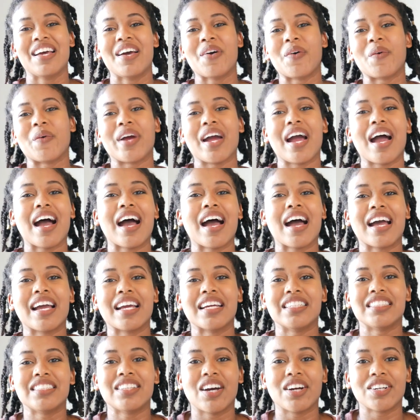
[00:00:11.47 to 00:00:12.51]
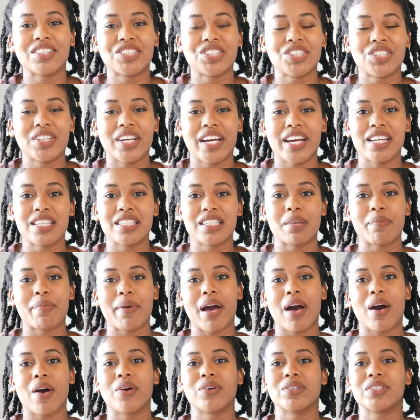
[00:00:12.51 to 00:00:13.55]
where I talk to you guys
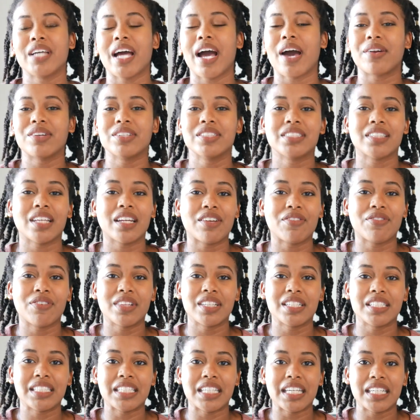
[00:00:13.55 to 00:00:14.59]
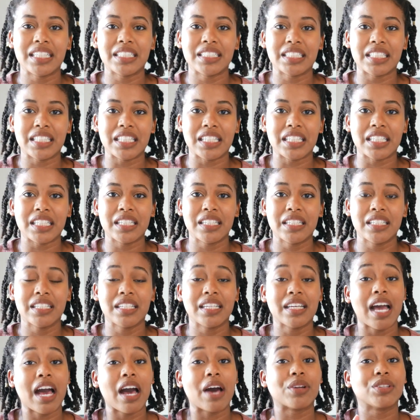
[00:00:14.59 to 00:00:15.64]
about how to study for the DAT,
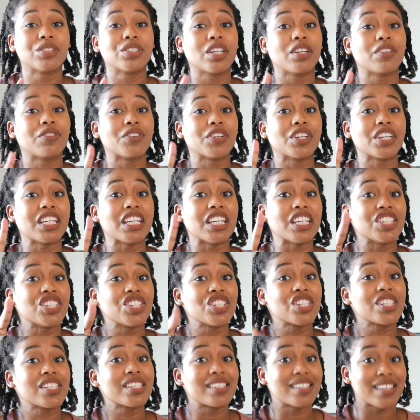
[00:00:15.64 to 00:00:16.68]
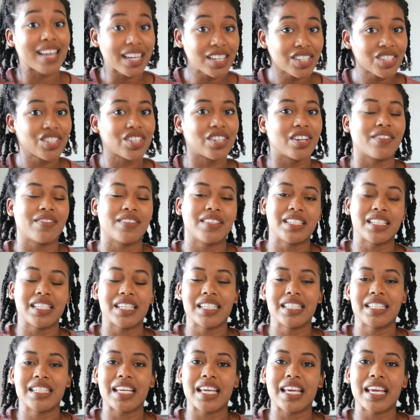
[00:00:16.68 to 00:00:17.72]
how to study for each section of the
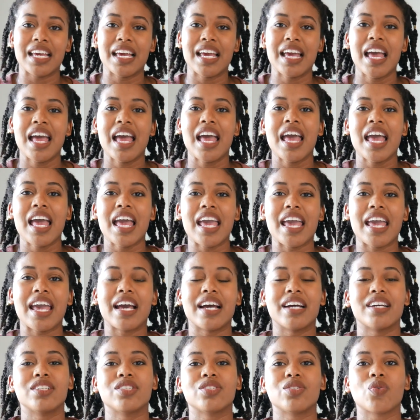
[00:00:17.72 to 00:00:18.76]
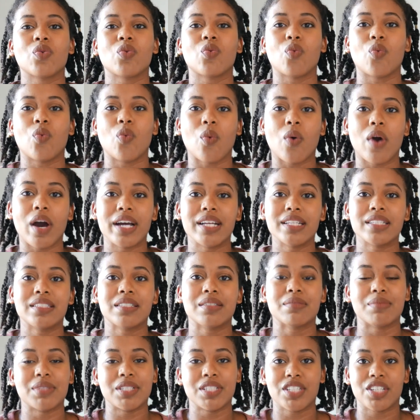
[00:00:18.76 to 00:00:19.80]
DAT, and what
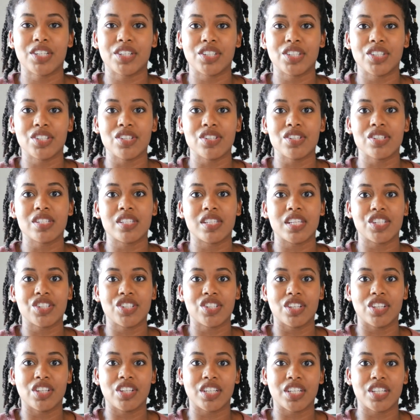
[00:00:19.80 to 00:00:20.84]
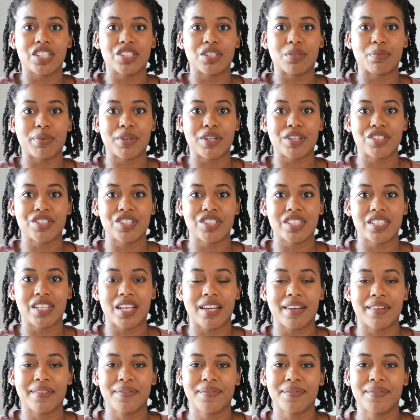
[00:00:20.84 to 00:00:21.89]
materials they should look into
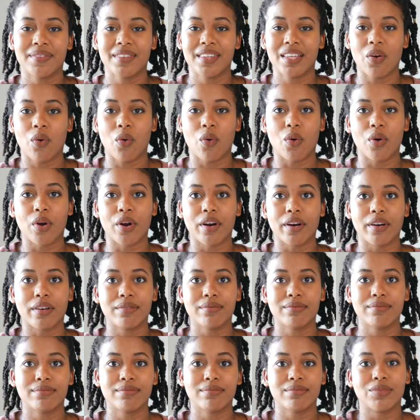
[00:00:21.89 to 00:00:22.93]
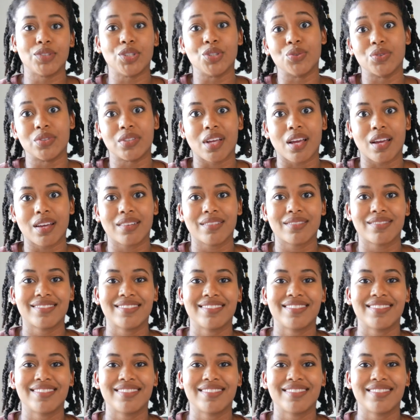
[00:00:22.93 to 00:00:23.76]
purchasing or using.